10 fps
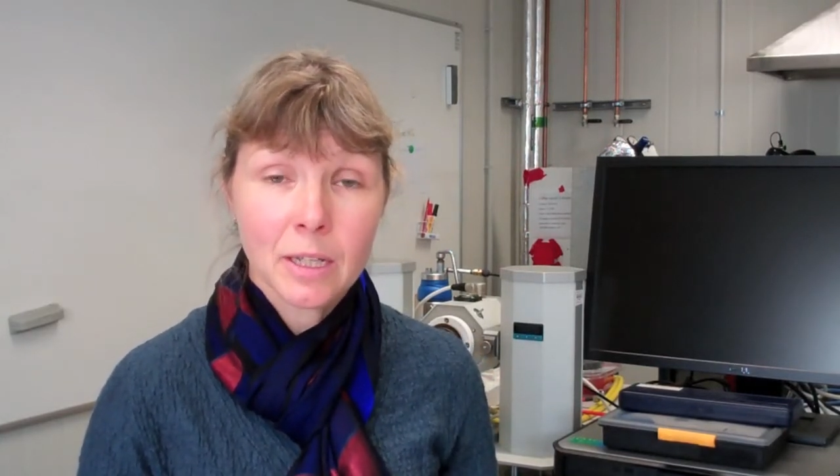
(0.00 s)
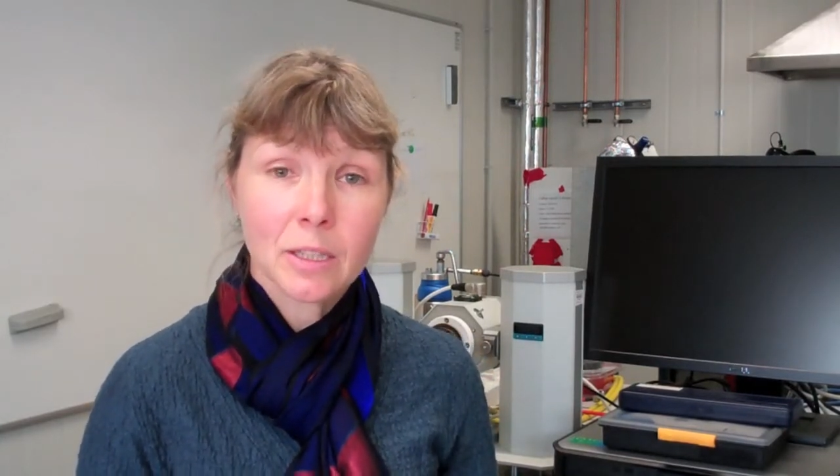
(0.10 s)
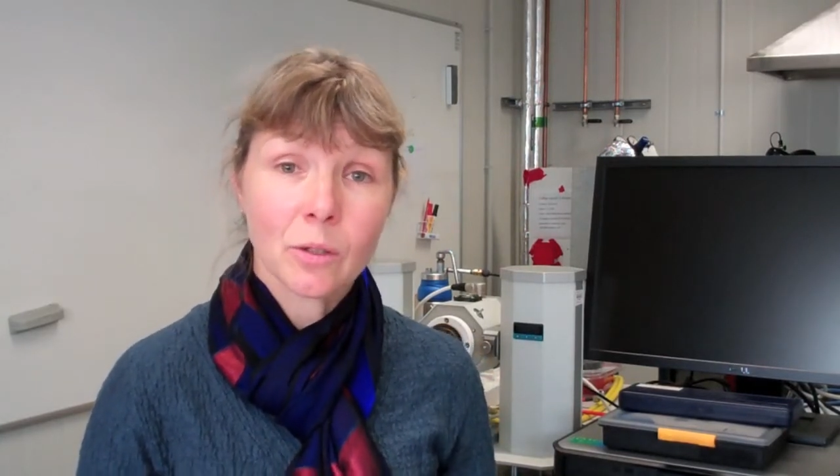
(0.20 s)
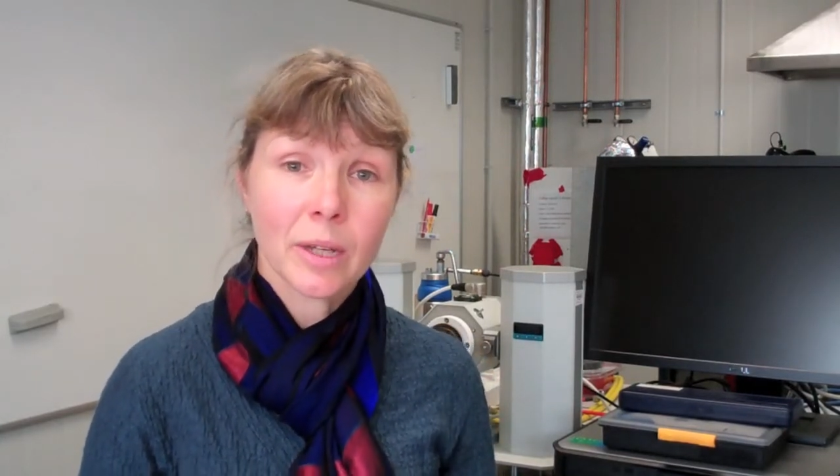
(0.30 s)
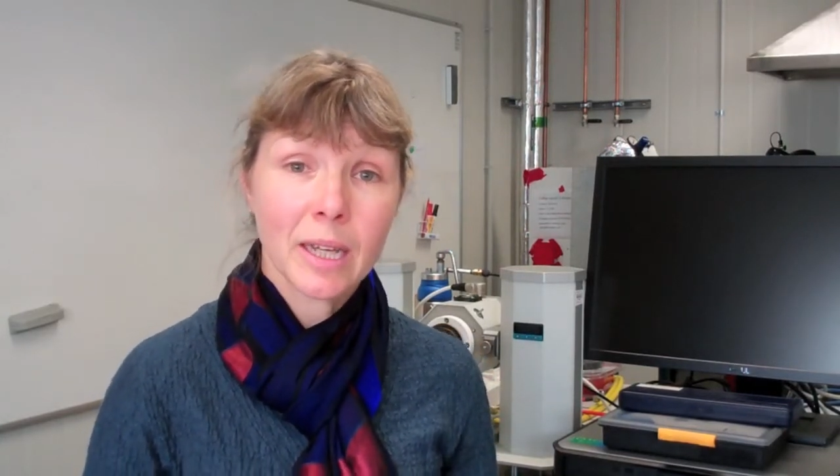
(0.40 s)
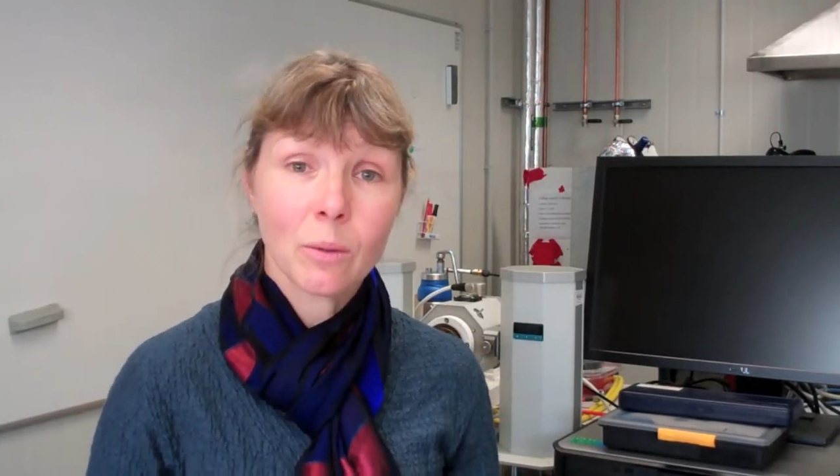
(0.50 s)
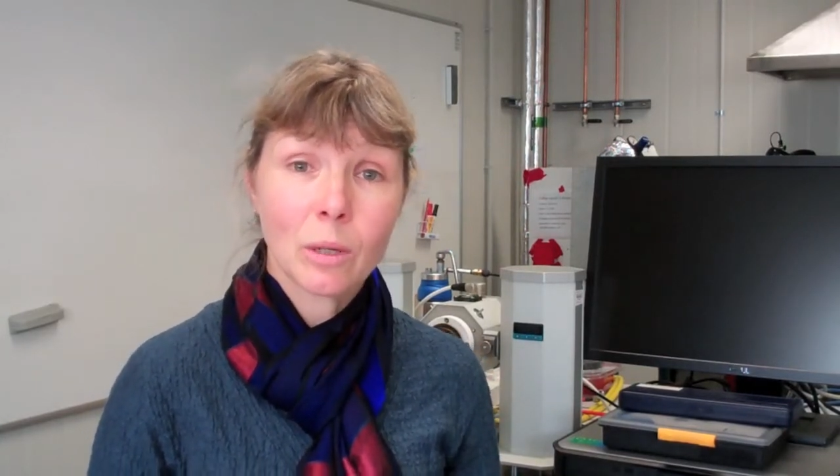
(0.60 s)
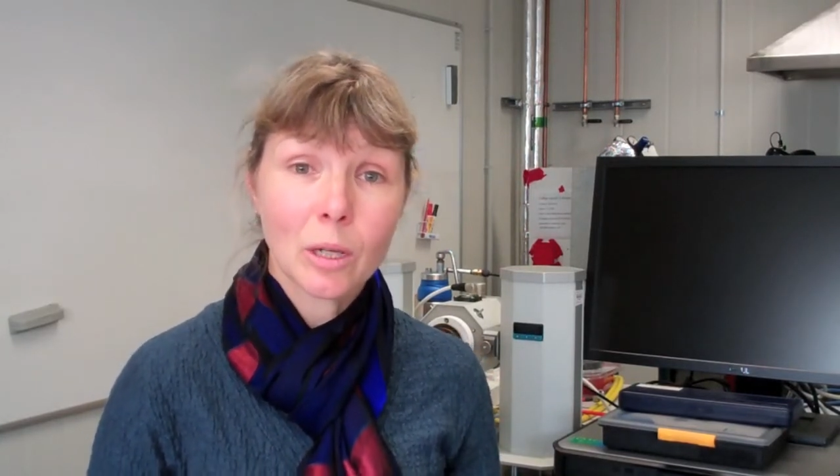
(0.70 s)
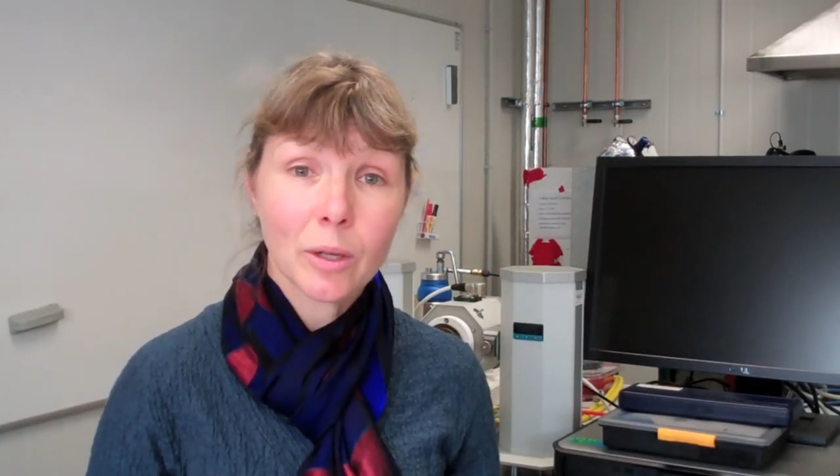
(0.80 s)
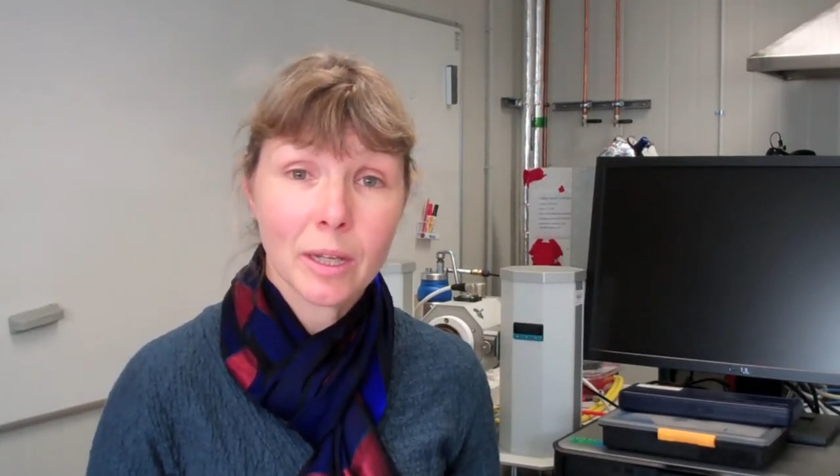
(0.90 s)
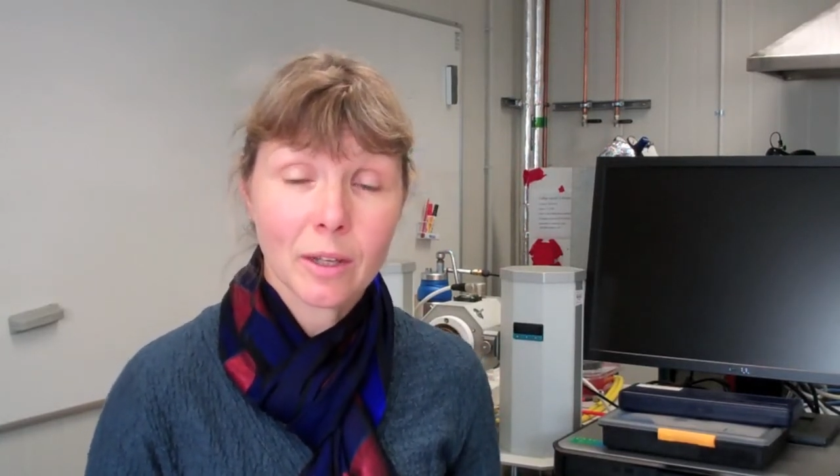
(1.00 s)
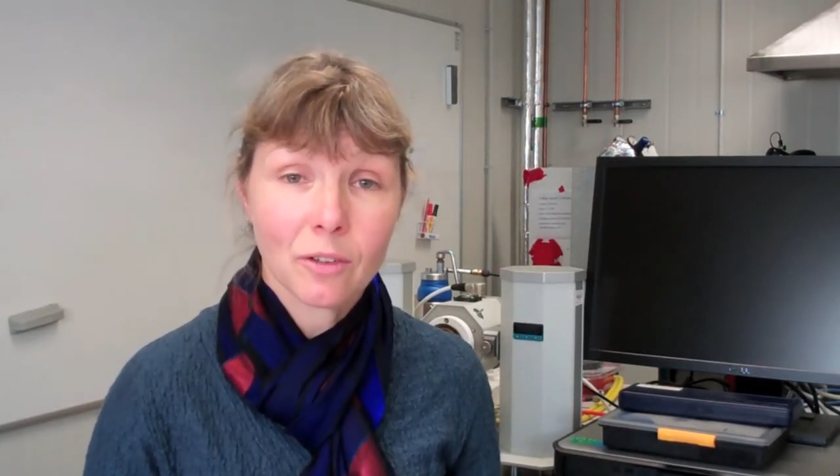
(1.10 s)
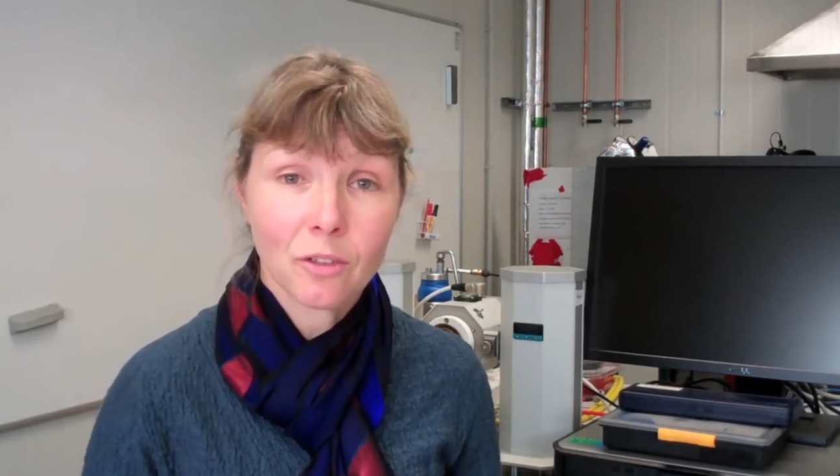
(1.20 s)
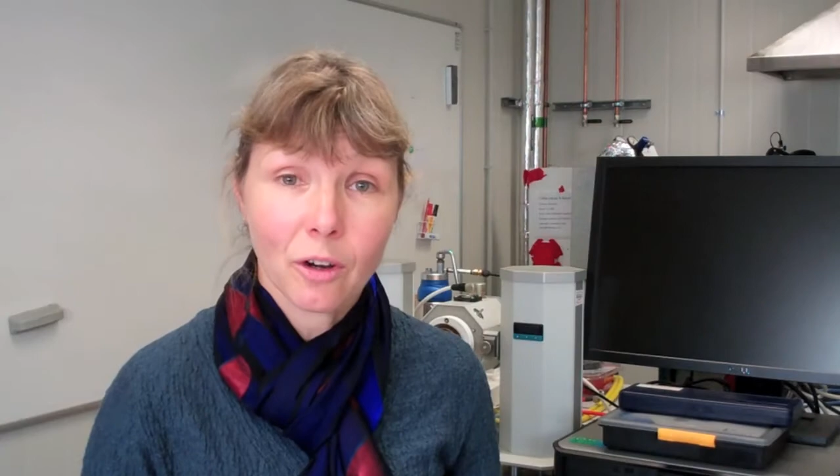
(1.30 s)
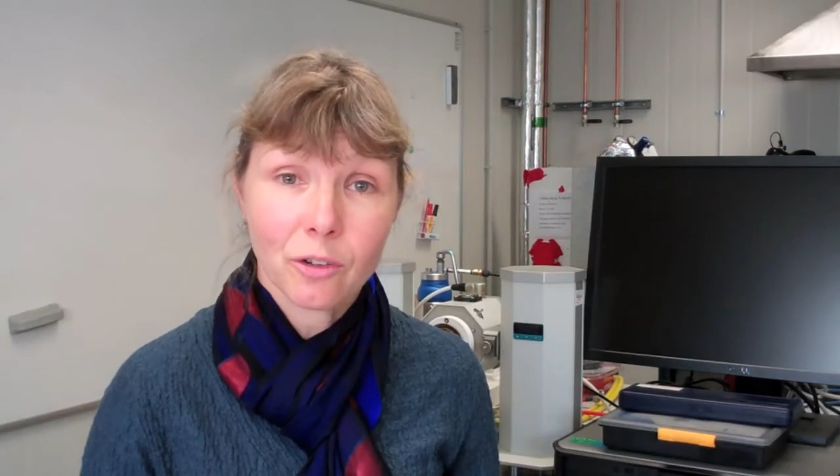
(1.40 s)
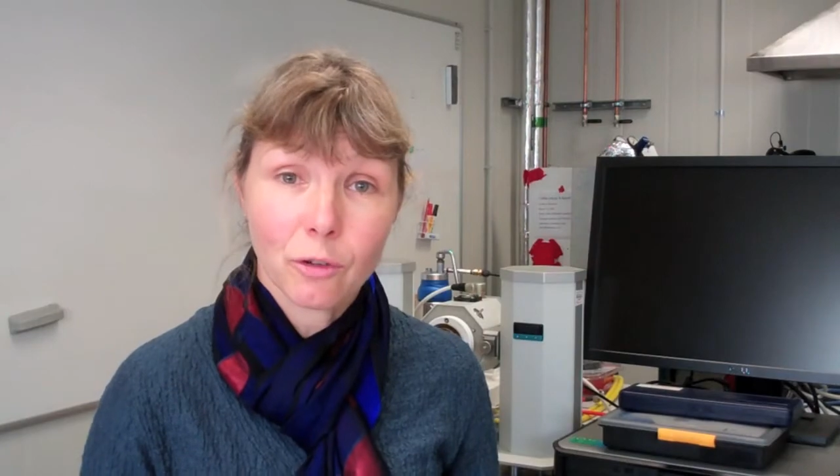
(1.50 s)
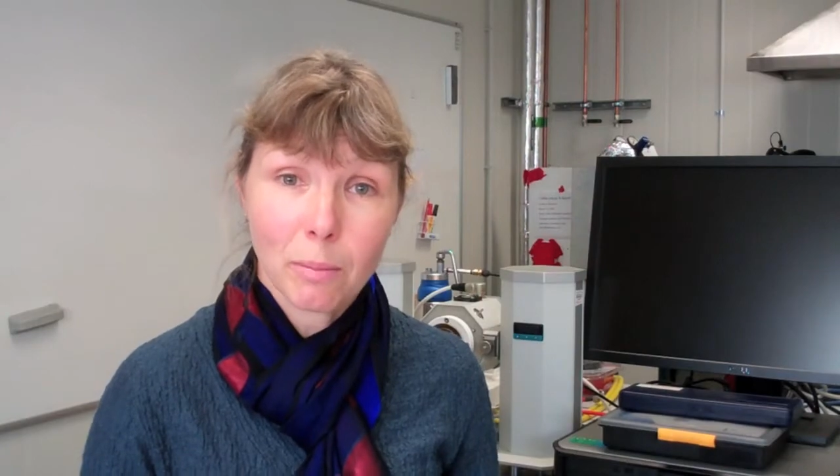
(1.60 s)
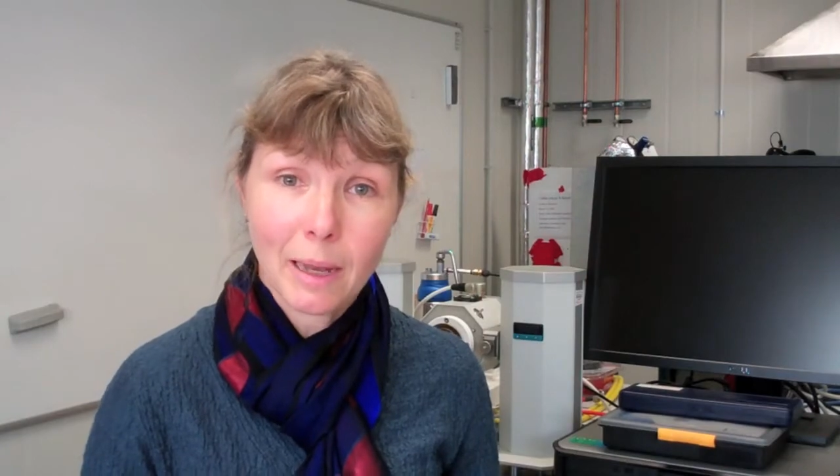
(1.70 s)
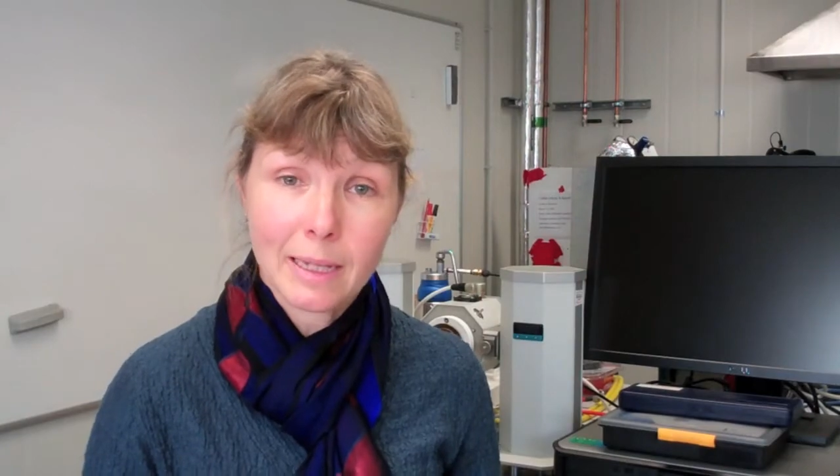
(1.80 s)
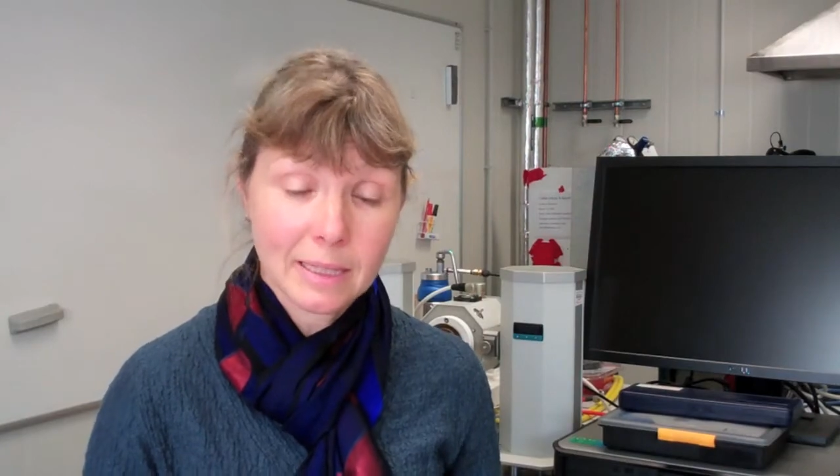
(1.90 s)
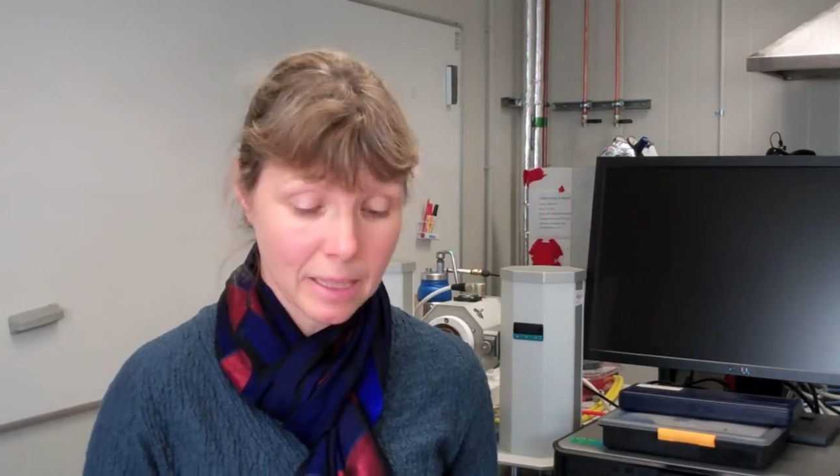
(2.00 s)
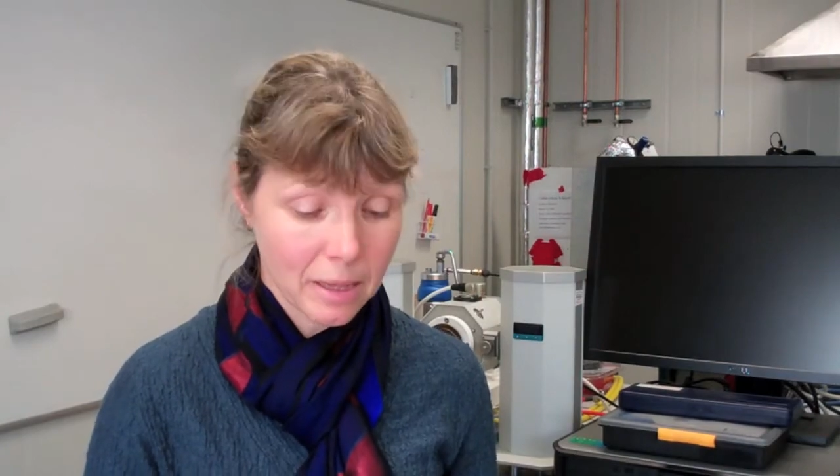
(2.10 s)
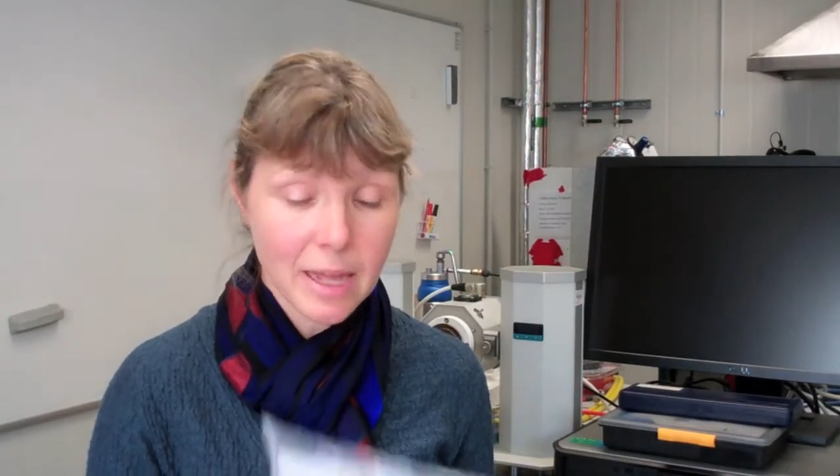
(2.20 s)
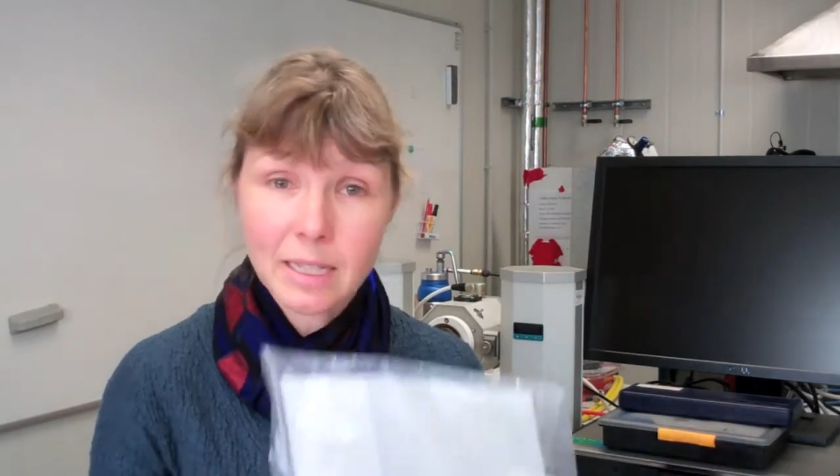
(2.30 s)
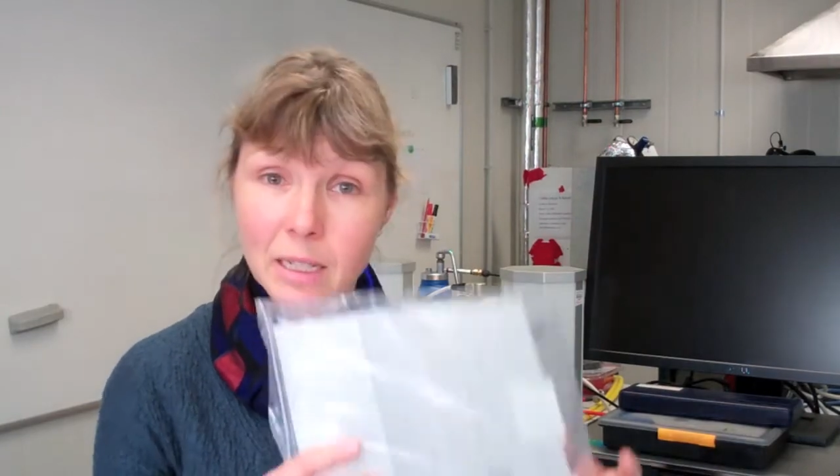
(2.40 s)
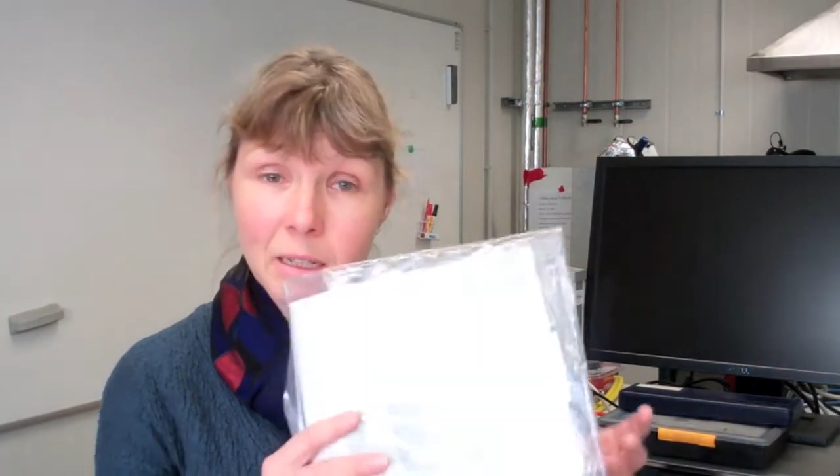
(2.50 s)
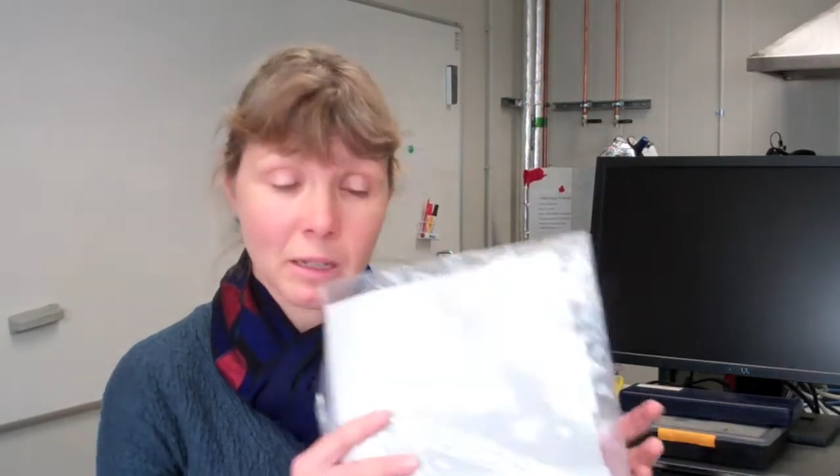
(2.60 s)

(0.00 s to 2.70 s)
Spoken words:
So here we're looking at trying to replace synthetic